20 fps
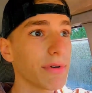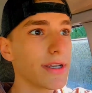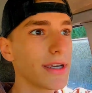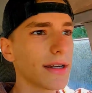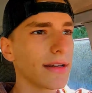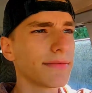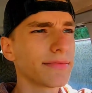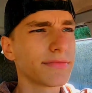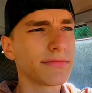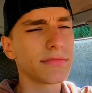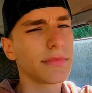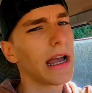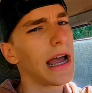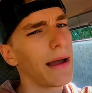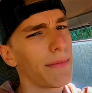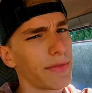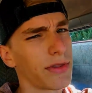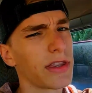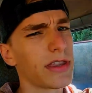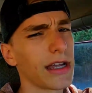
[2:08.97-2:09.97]
did.
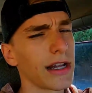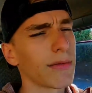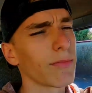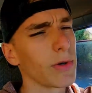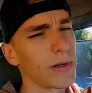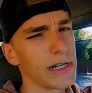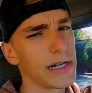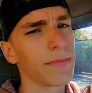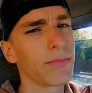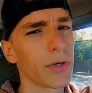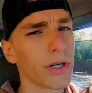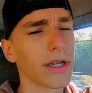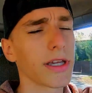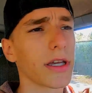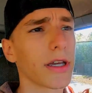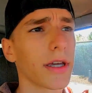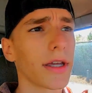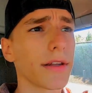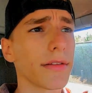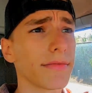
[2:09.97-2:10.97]
I think we did pretty
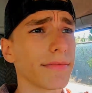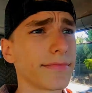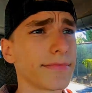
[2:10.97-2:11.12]
good.